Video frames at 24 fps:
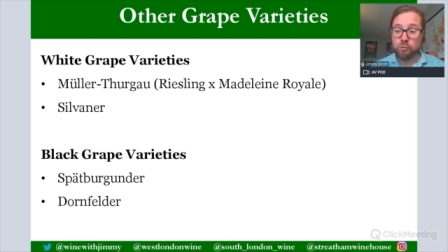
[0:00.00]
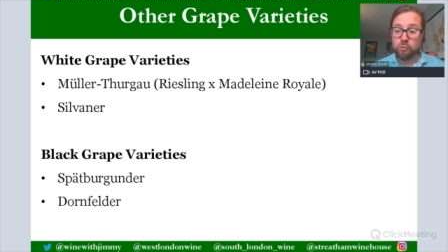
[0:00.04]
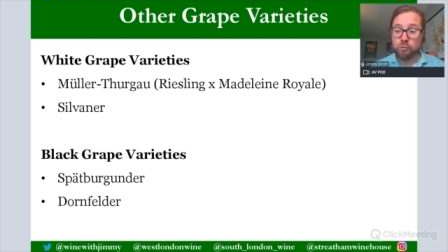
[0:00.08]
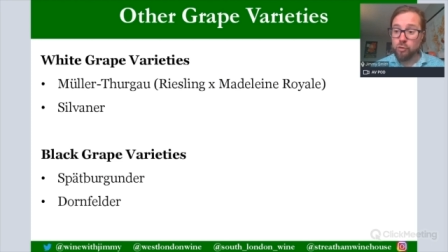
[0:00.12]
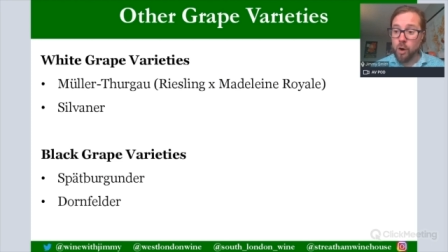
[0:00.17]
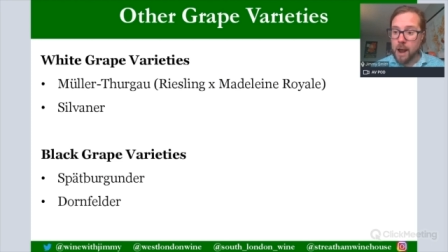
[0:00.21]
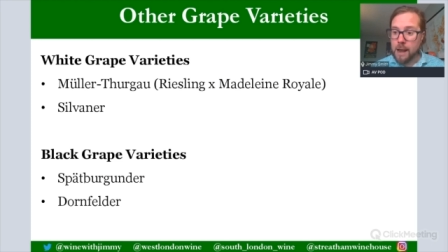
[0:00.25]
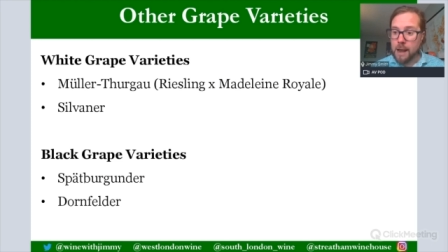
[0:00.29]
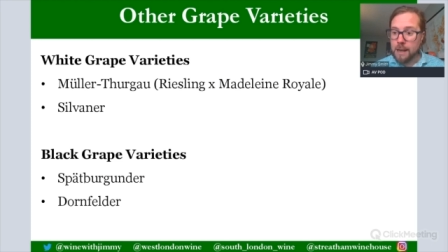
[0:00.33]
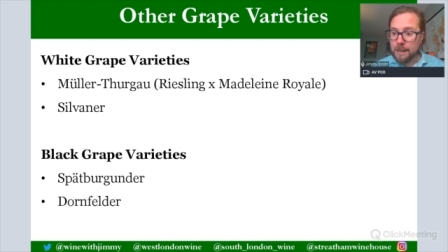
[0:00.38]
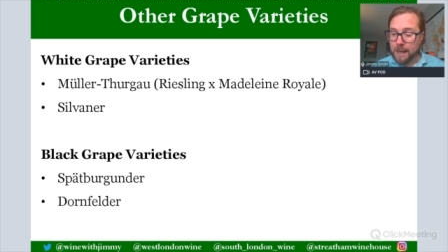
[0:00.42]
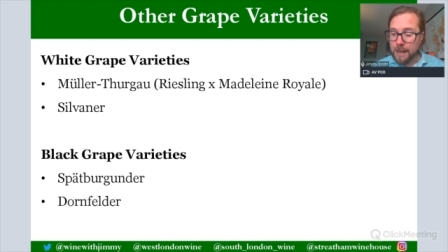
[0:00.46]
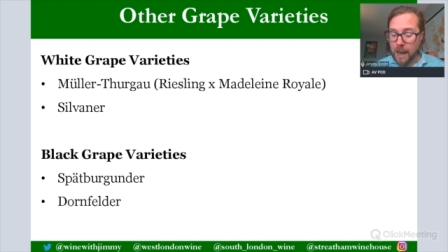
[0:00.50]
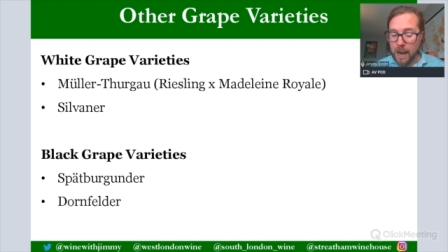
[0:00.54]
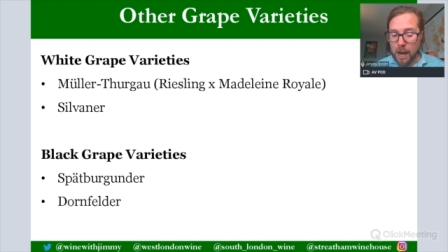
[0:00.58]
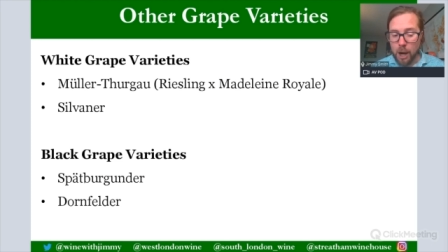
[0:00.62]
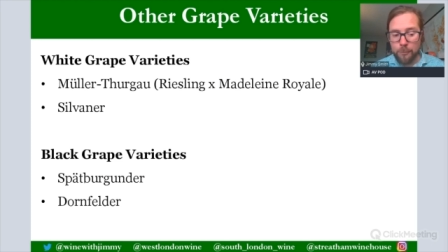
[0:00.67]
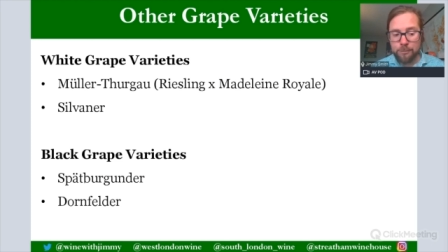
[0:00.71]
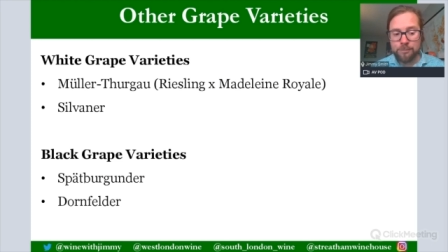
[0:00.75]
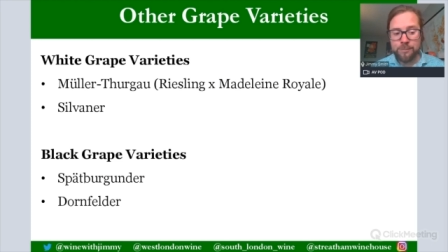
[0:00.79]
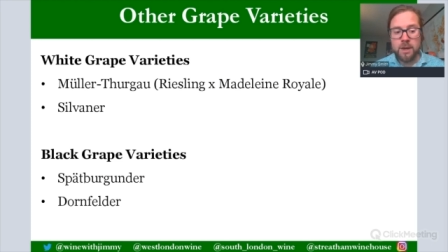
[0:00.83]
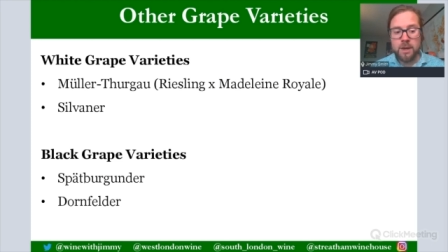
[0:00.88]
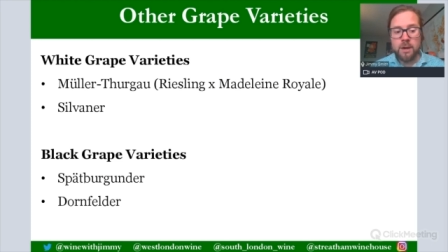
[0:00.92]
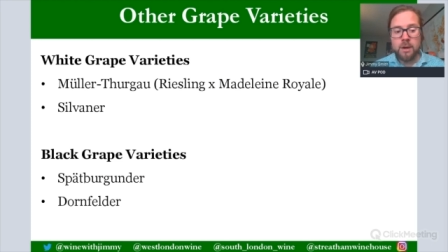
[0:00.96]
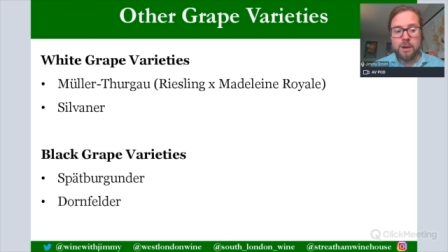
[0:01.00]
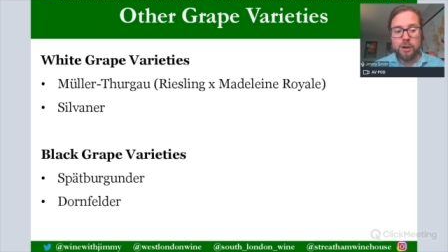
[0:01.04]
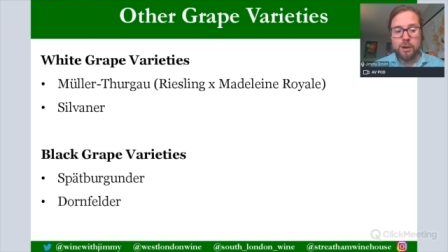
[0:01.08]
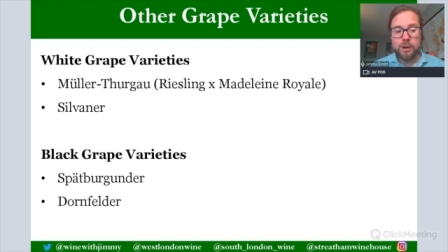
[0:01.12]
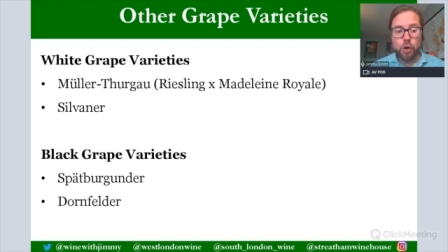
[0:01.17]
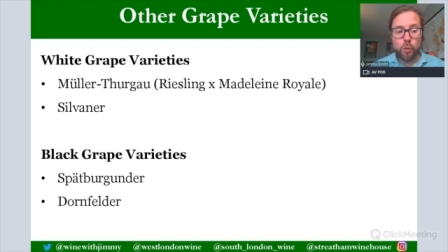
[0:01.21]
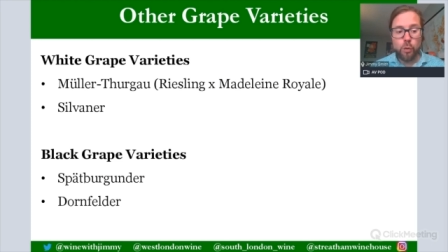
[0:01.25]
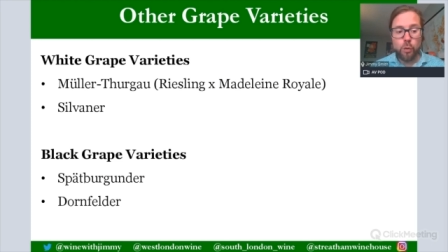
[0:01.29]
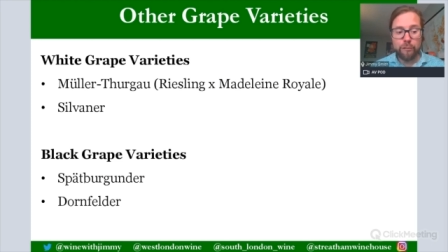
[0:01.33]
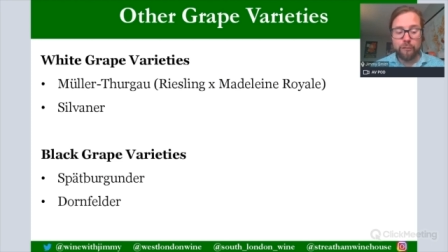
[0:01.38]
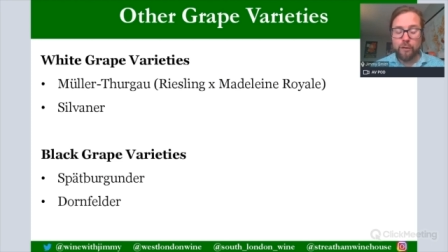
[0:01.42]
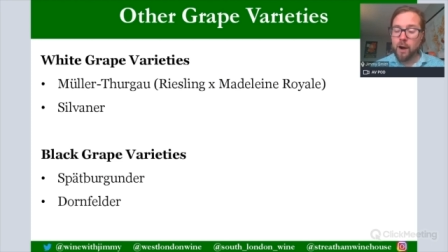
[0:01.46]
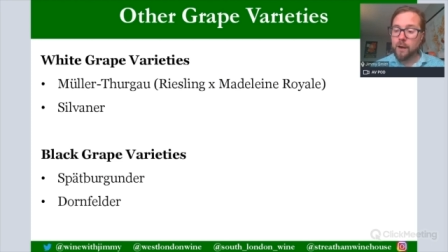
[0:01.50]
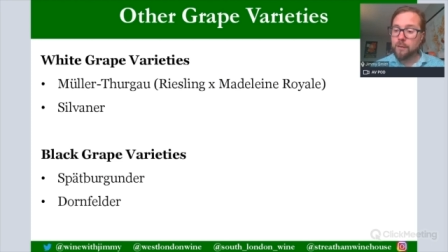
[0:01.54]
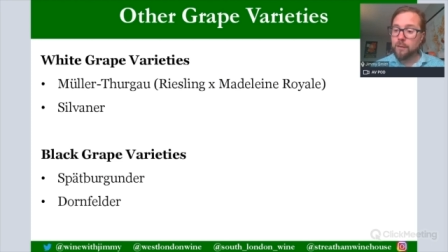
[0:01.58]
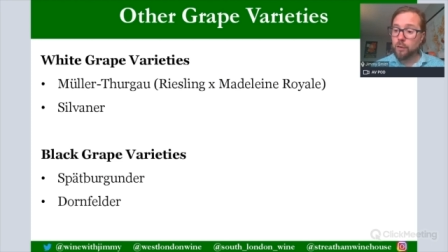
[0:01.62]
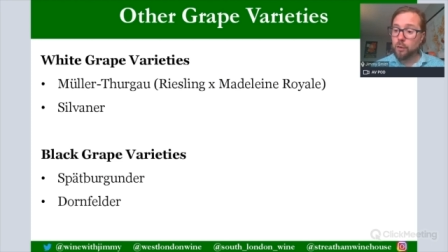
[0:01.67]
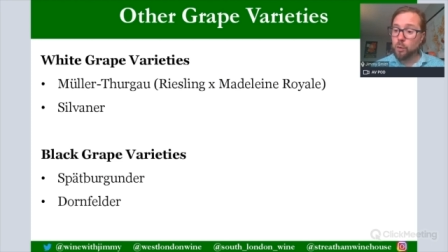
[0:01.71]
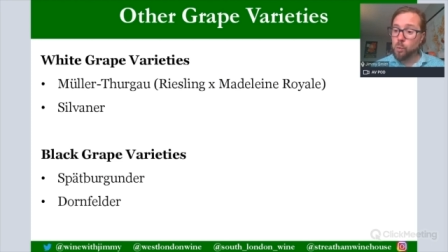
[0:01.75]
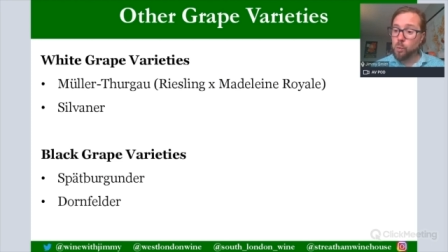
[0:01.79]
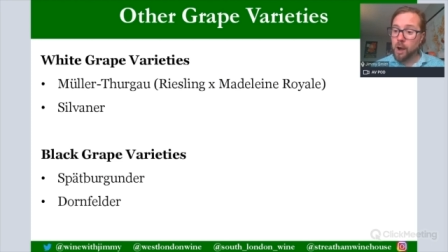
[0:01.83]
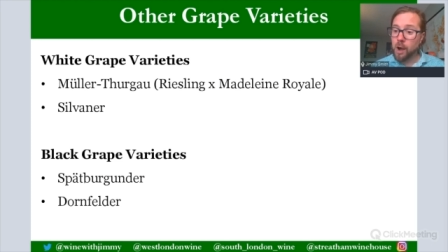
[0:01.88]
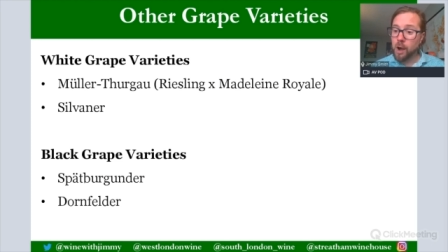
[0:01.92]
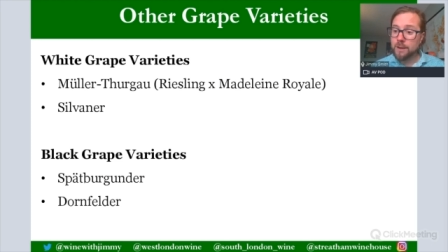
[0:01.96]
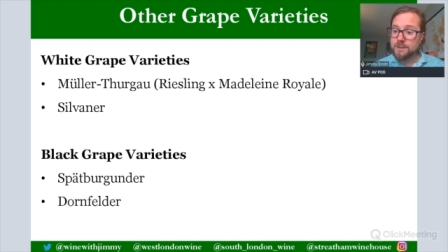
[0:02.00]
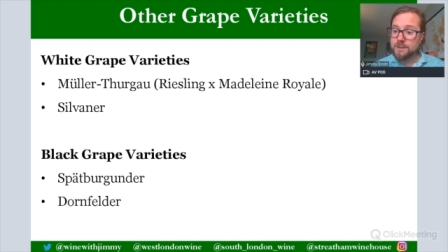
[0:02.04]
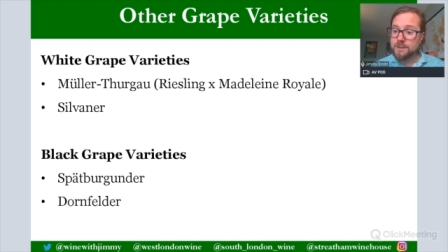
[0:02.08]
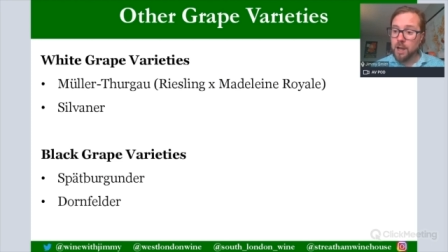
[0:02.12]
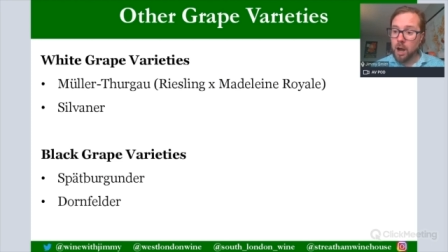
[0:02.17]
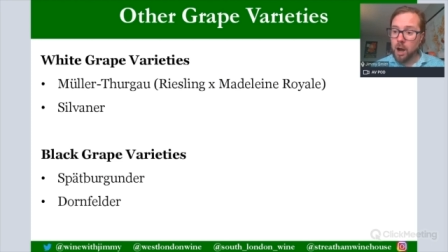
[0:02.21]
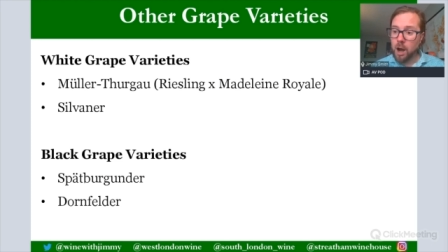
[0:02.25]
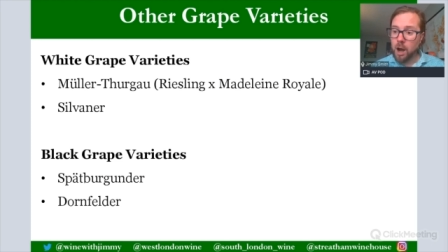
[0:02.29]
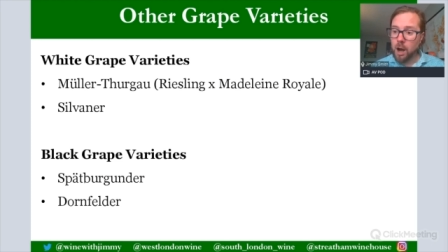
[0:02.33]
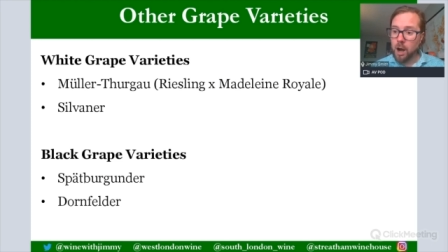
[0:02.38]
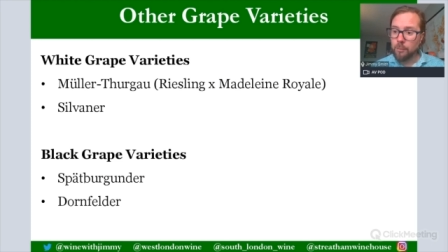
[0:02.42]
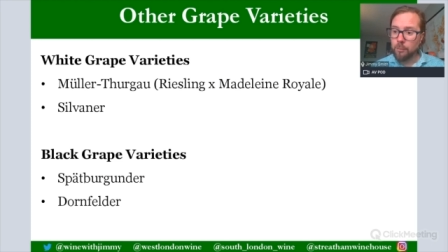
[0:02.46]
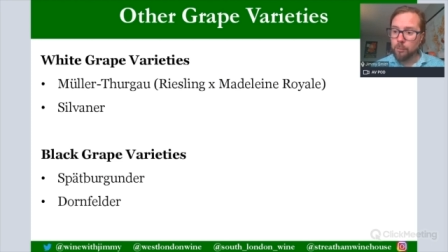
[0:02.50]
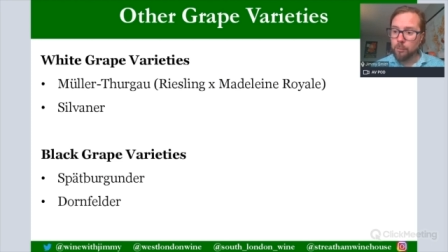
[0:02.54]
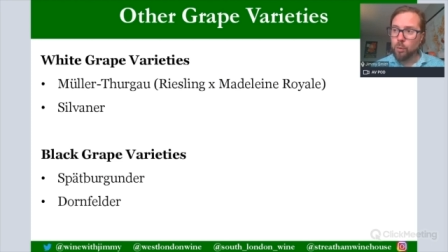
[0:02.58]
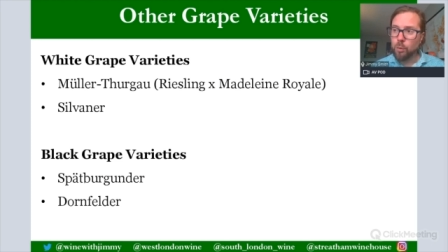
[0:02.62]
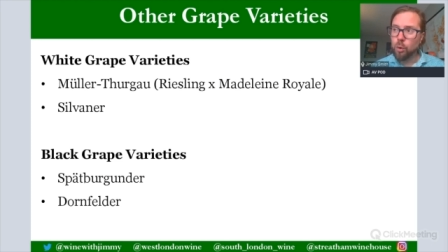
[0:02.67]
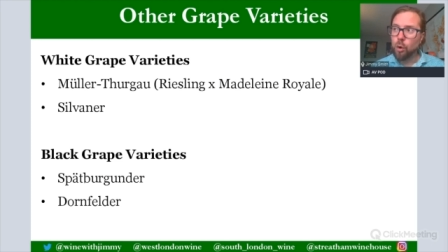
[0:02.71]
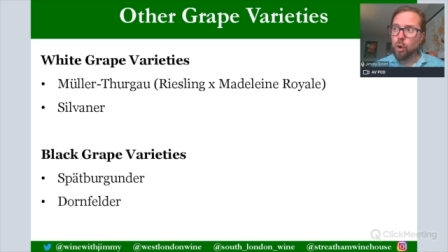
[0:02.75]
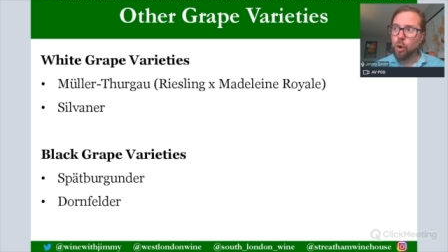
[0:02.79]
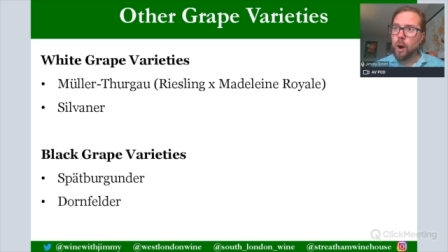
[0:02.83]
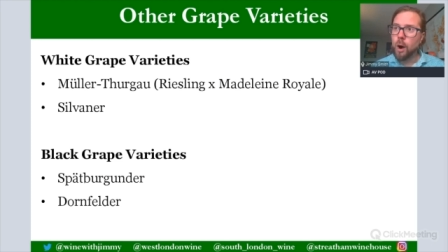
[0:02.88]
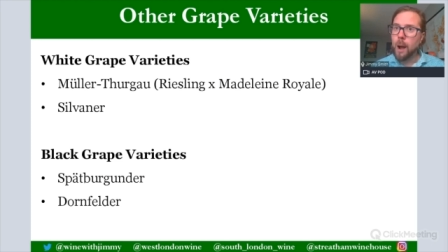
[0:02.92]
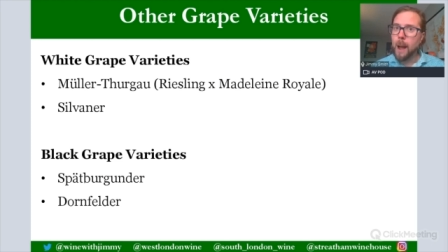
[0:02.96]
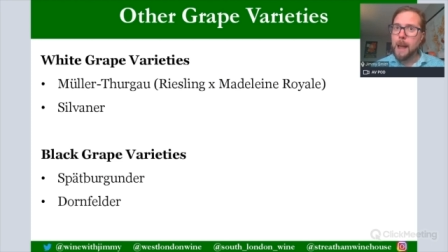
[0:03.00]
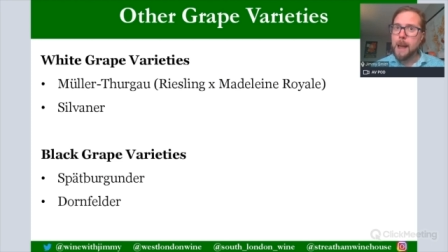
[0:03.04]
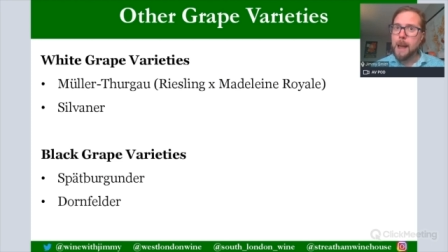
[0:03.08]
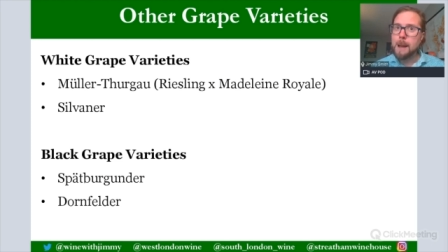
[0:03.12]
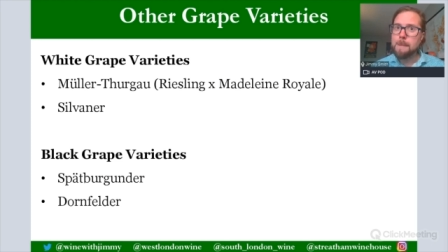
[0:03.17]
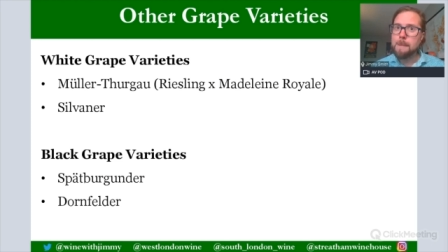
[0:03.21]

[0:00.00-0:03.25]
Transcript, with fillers: Rheingau, you will find that the wines are more,